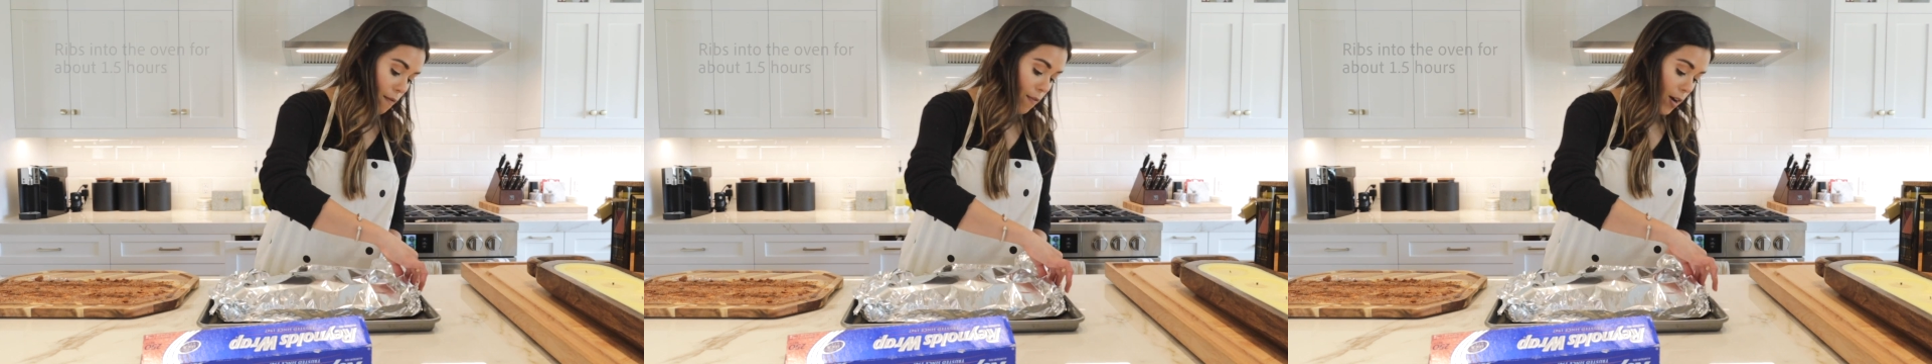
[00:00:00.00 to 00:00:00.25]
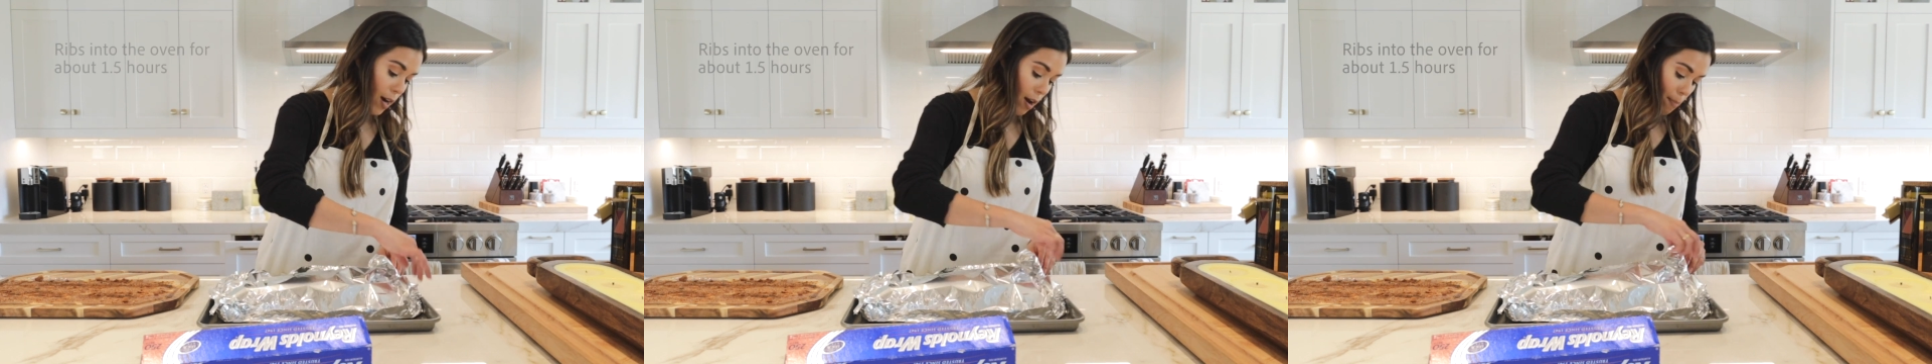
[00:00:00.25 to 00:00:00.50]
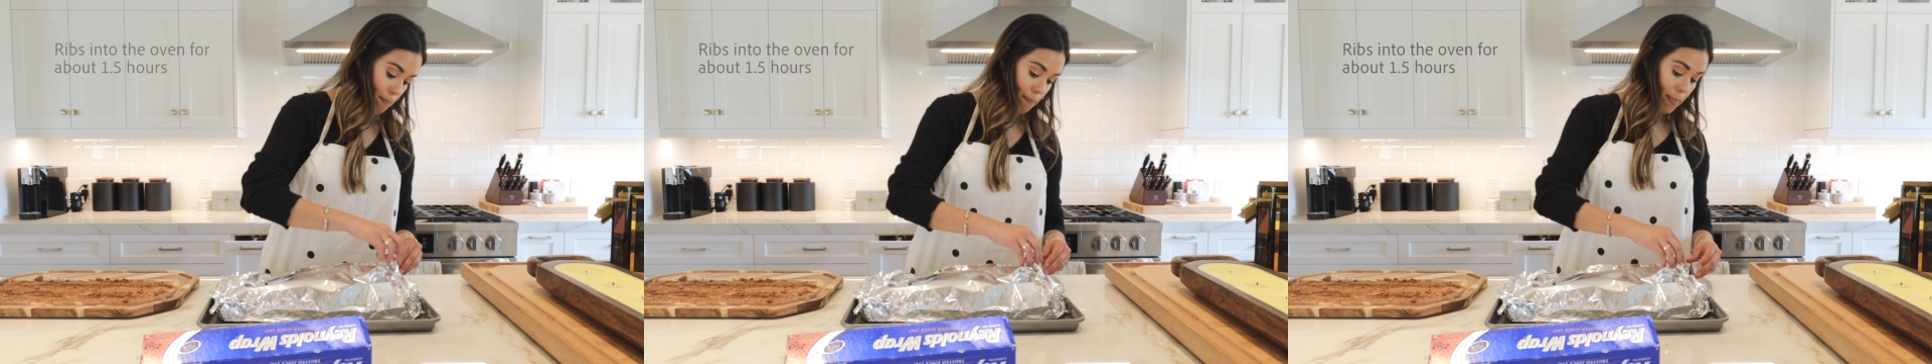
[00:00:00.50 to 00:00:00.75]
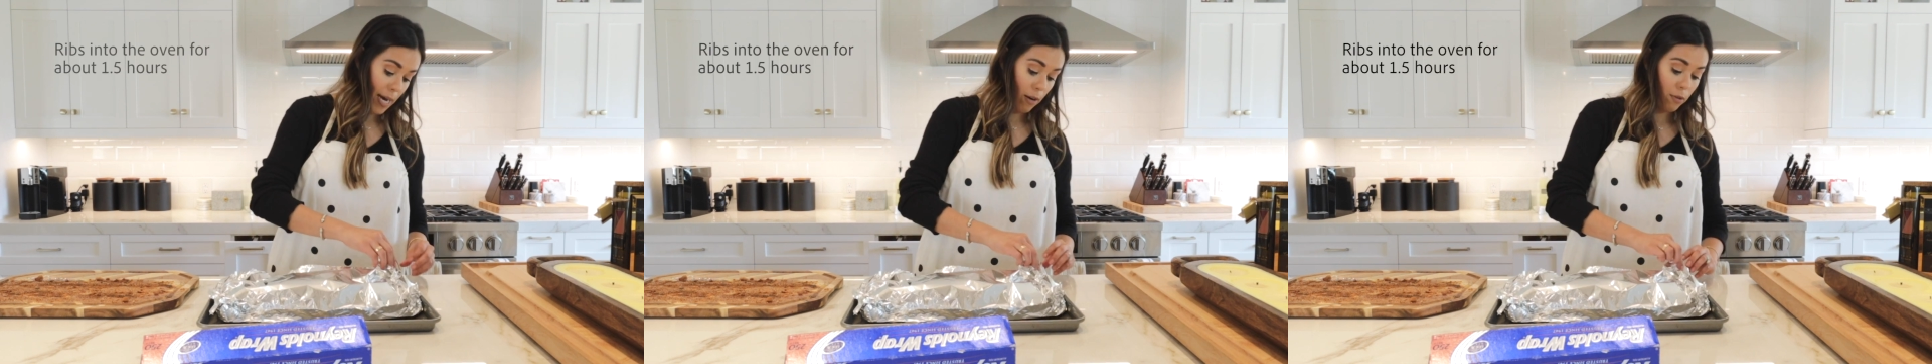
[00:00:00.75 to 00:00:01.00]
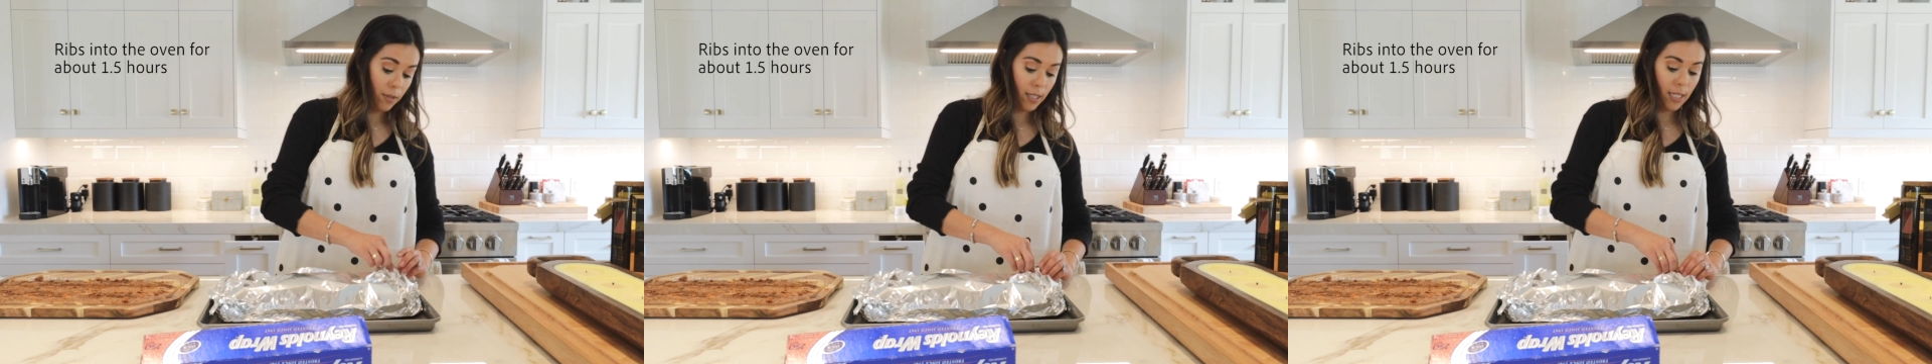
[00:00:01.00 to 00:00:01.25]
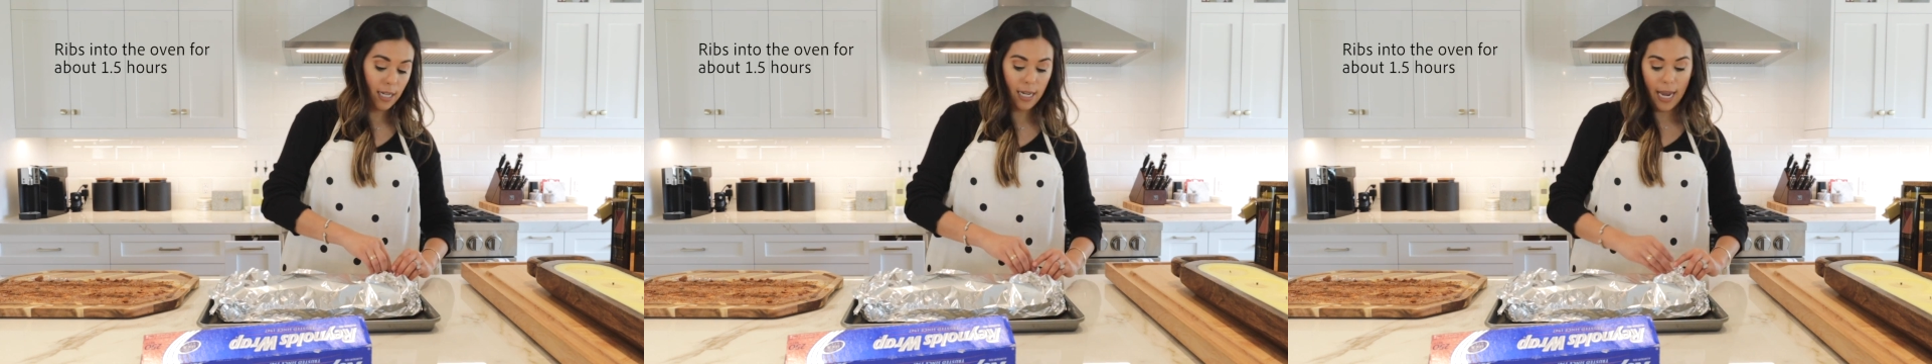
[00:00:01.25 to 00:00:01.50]
for about
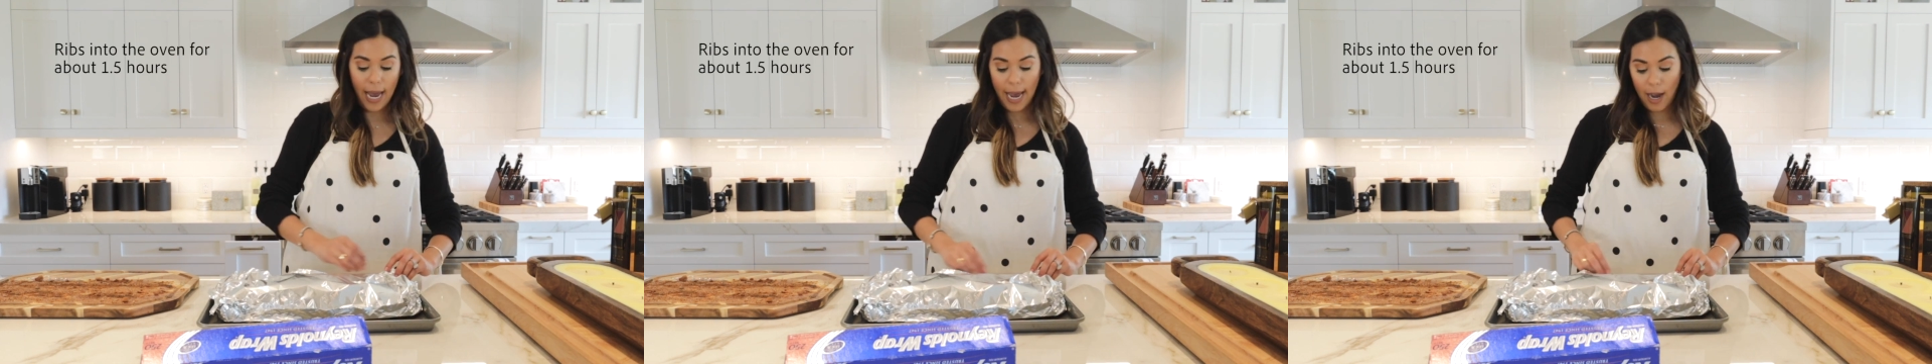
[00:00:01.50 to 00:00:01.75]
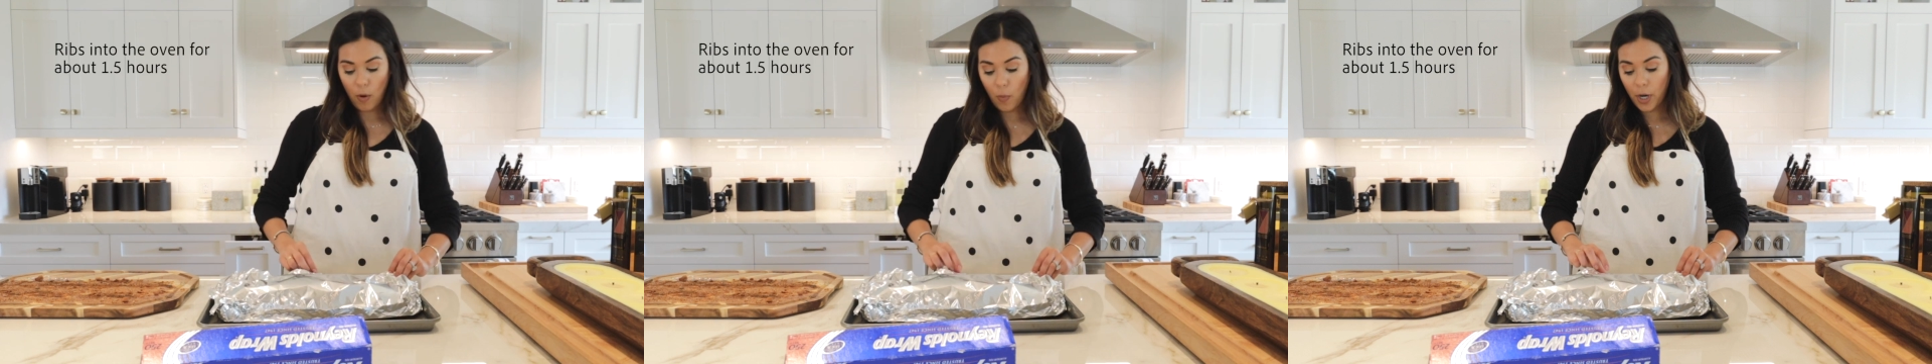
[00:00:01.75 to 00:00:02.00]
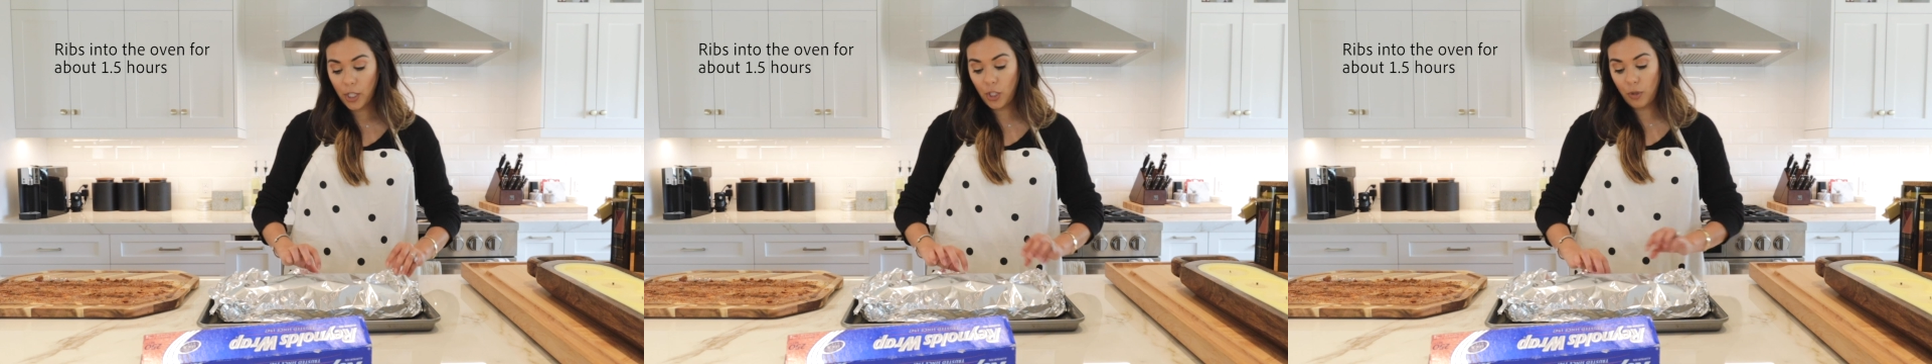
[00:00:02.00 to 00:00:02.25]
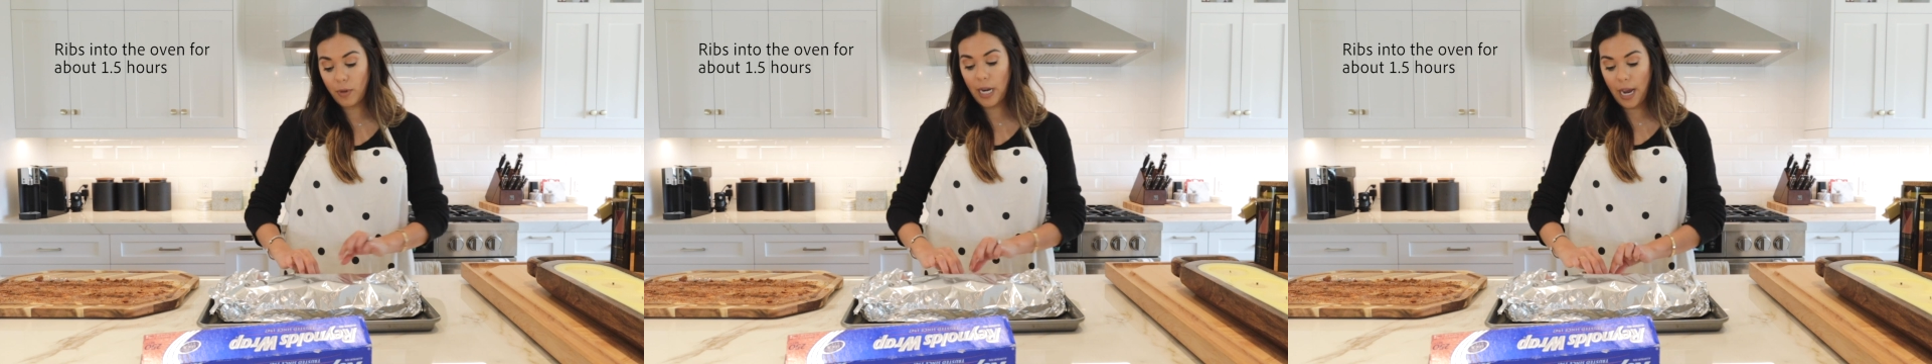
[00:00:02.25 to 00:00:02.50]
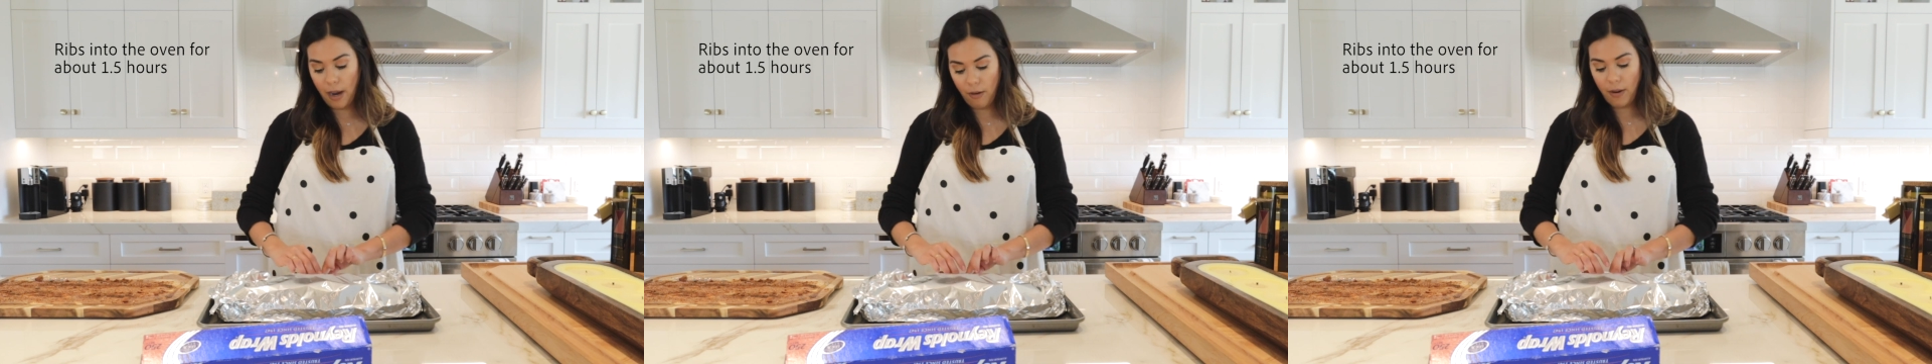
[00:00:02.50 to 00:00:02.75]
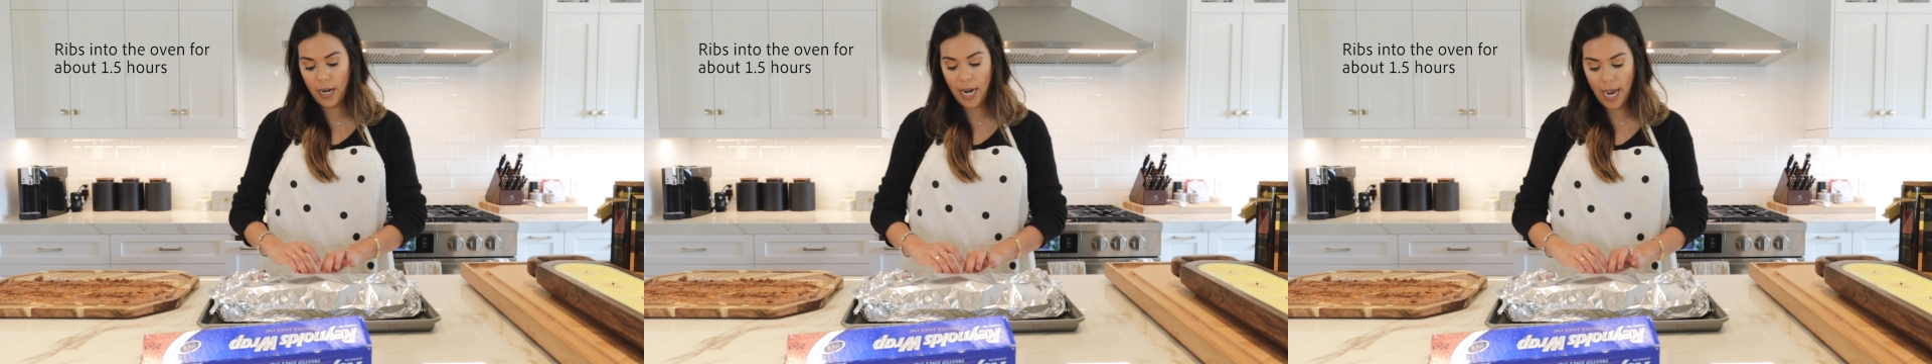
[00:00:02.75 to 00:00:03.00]
an hour to an
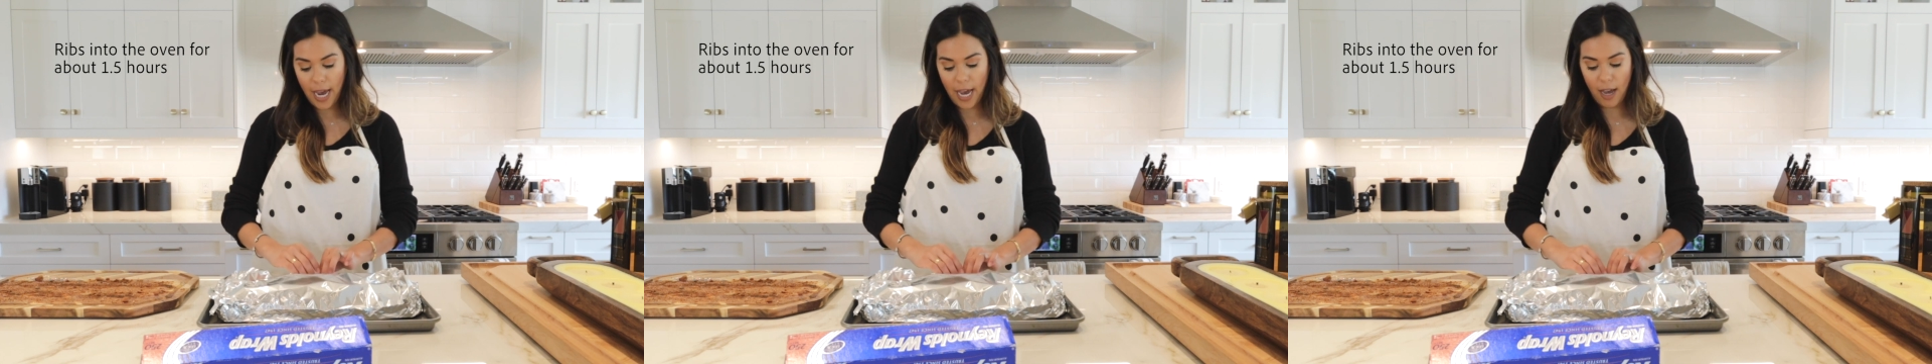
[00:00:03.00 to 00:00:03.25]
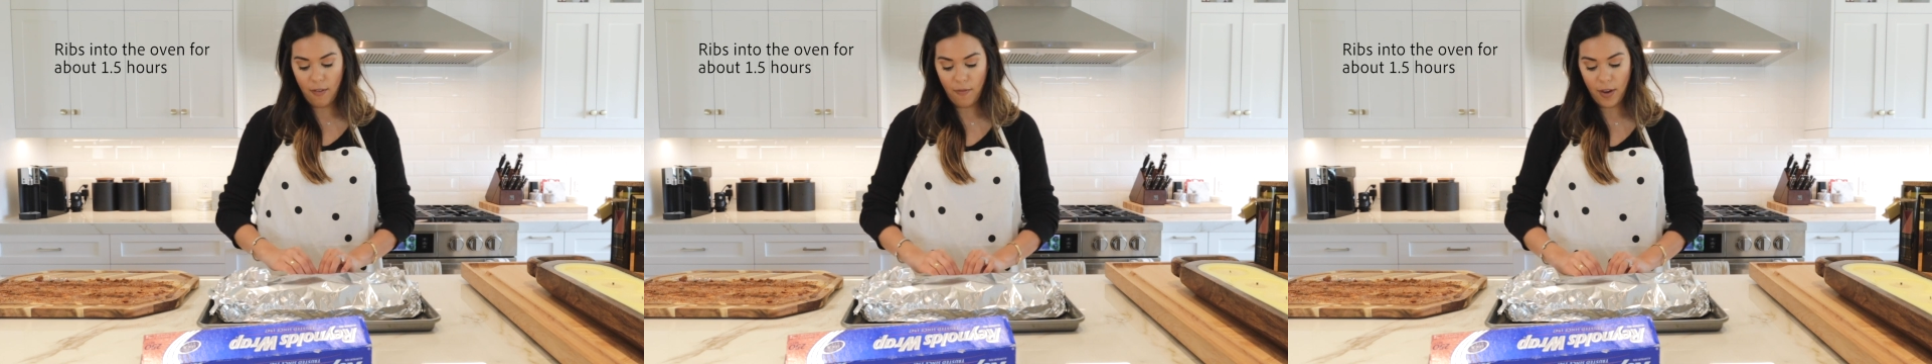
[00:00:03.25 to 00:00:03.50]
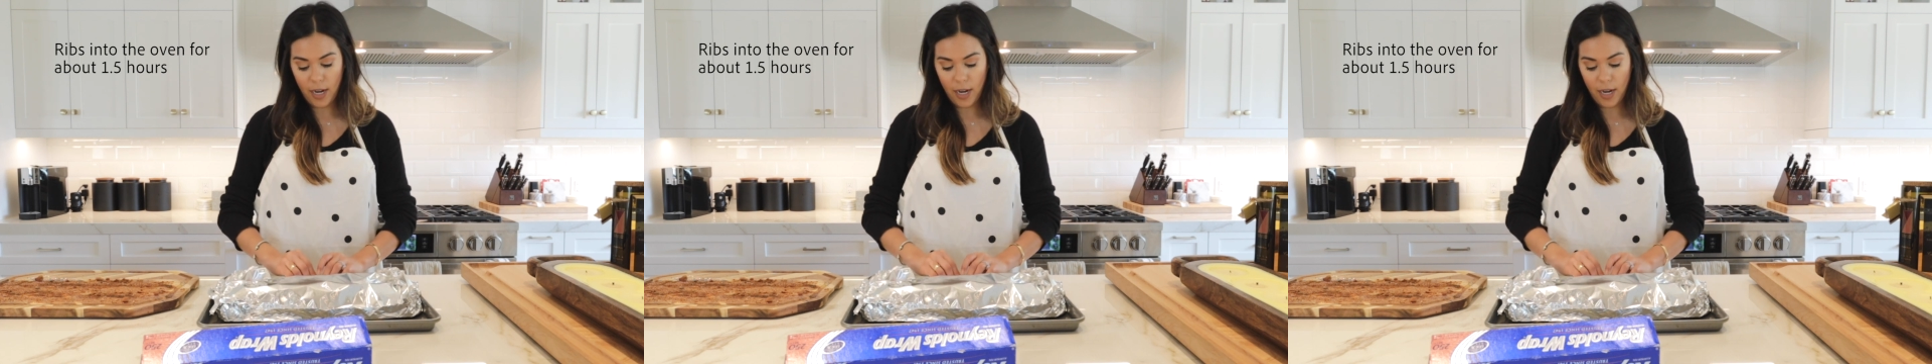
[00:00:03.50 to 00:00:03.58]
hour and a half.